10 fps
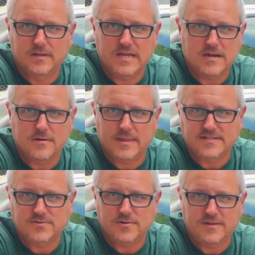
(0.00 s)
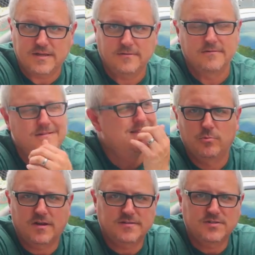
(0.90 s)
gear and that sort of thing.
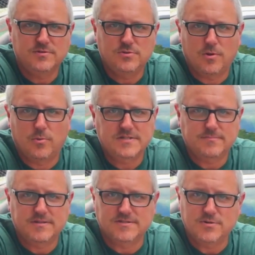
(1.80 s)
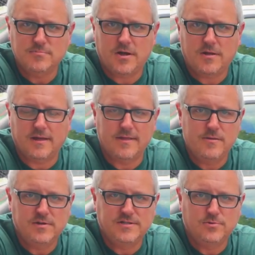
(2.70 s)
We also do a once a month Zoom call, and
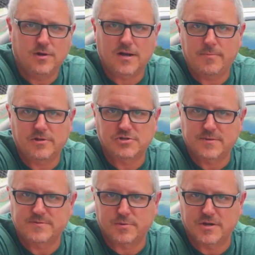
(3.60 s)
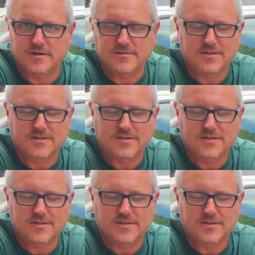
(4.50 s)
then we do a couple of trips per year.